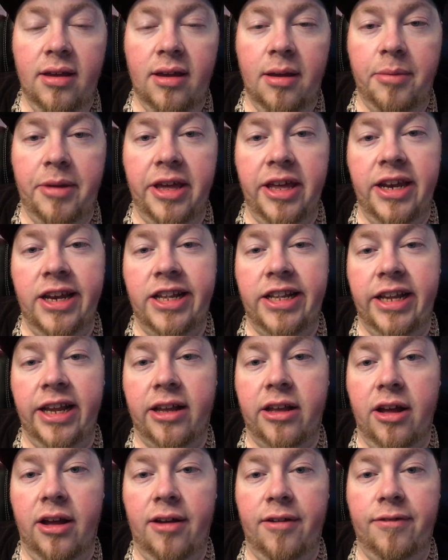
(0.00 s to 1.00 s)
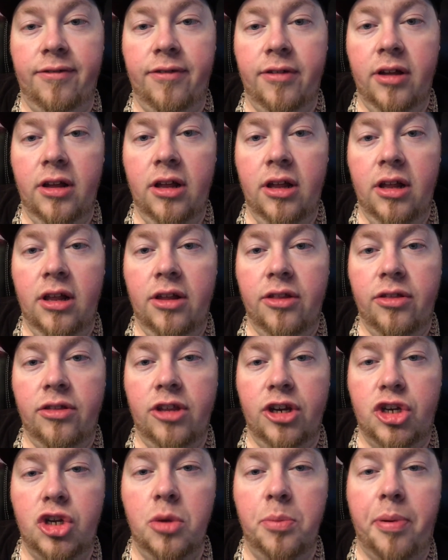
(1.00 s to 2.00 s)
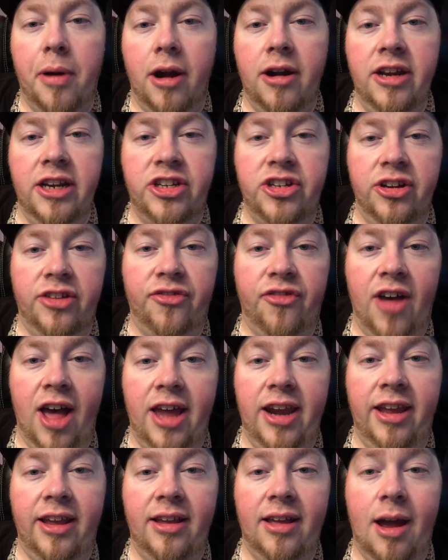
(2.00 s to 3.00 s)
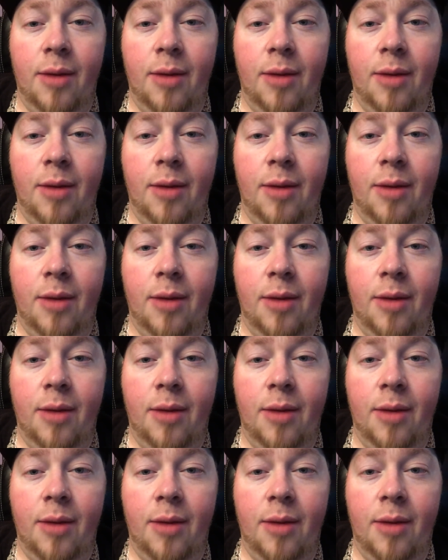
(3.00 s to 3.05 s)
I'm getting sick of the two parties just fighting.